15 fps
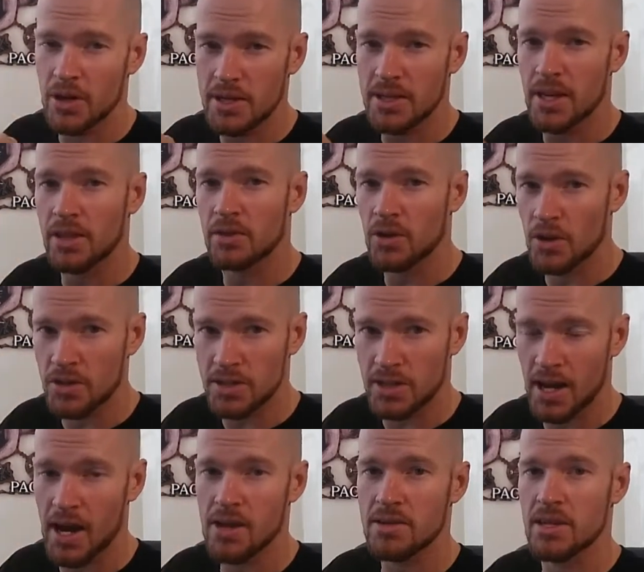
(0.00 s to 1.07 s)
I say throw the
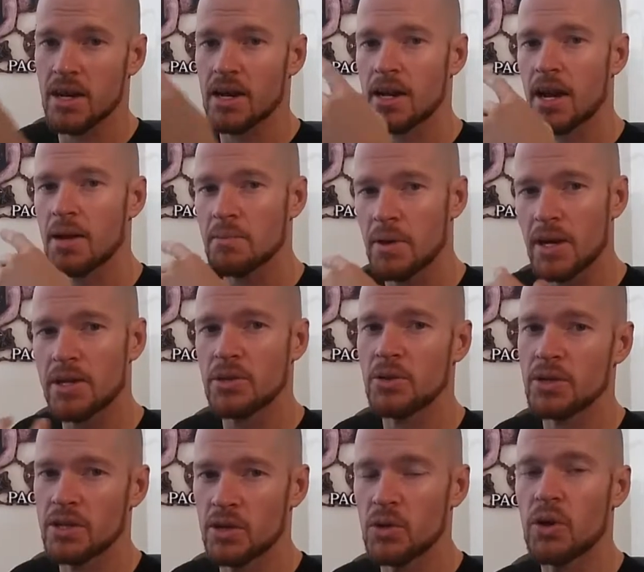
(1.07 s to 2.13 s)
scales out and make
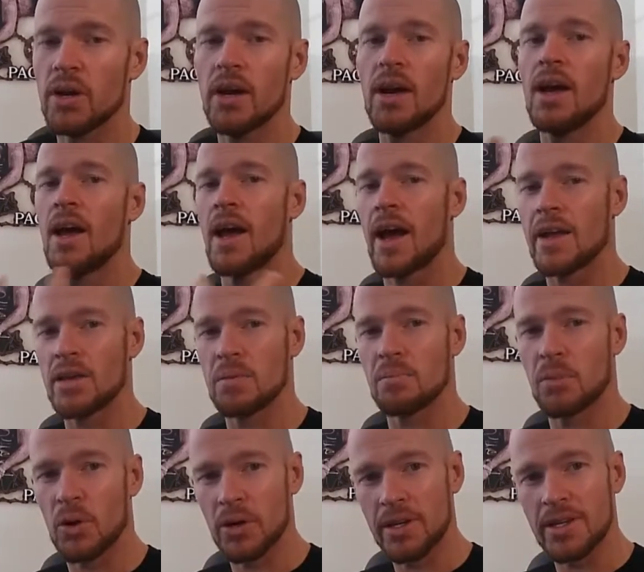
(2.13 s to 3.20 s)
sure you look at your
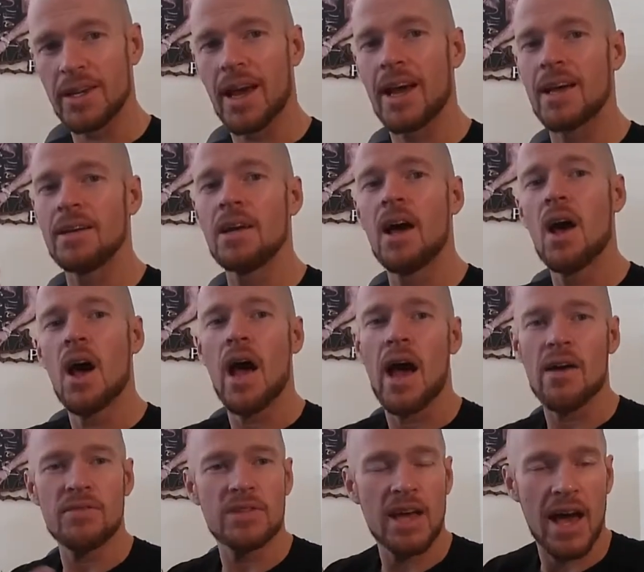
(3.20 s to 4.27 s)
body and
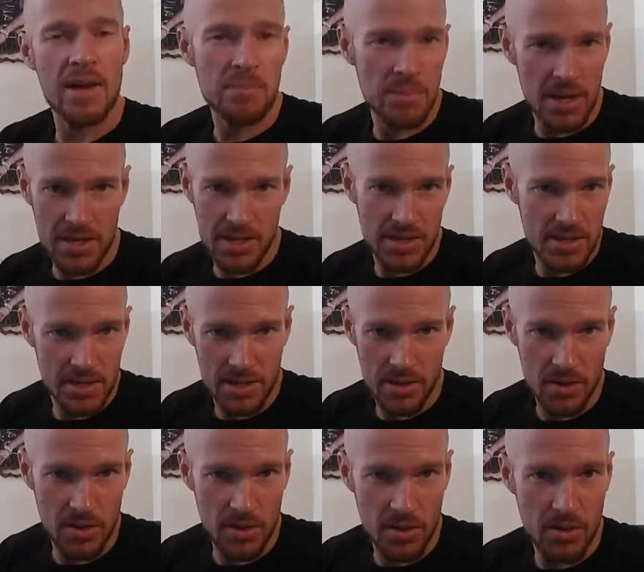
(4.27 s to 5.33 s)
have tape measures
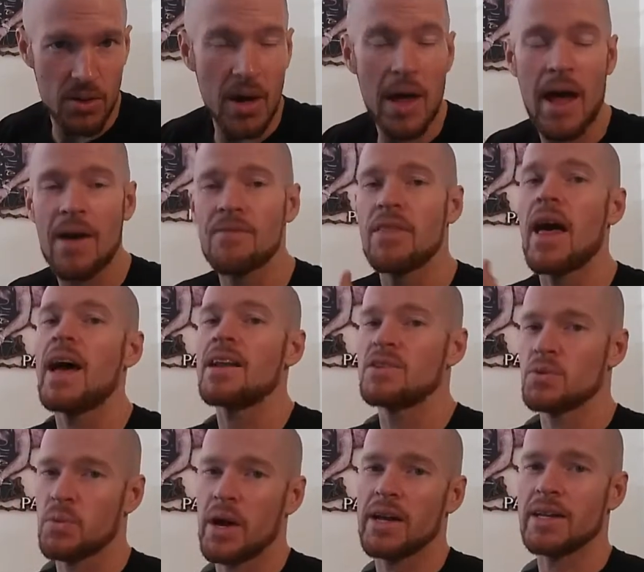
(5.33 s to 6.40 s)
to have that
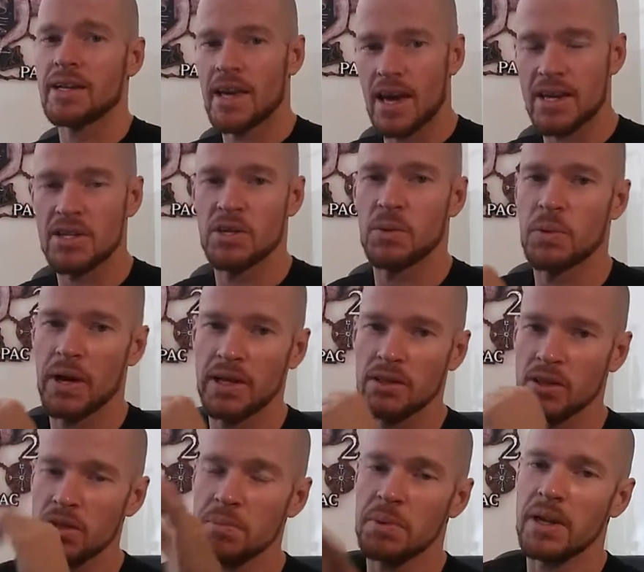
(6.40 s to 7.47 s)
as a way to gauge your weight loss.